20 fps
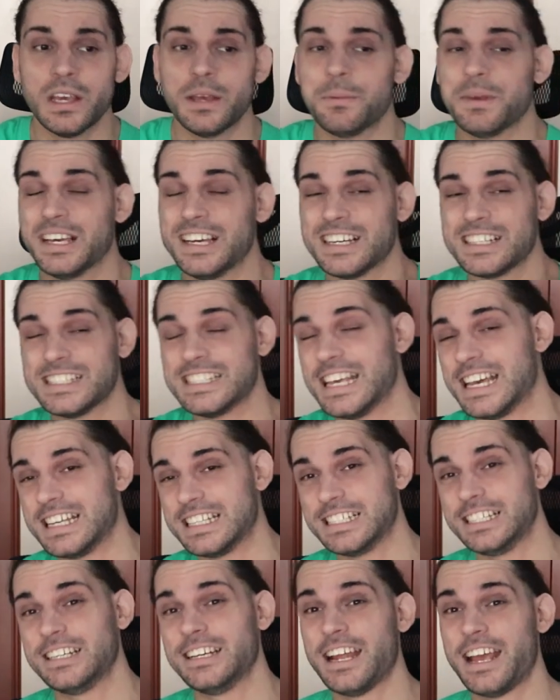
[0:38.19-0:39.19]
because
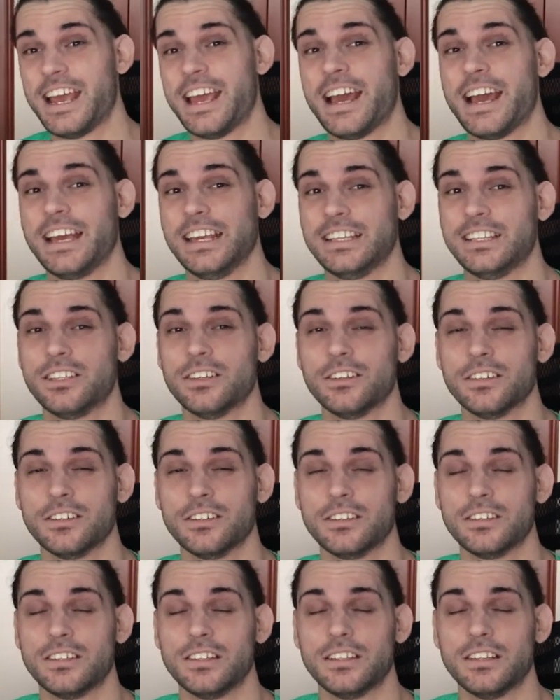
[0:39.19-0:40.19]
yesterday I
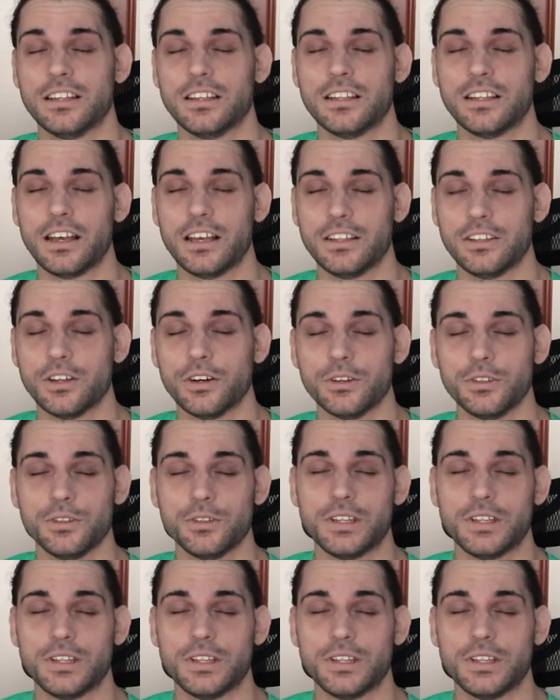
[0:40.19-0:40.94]
told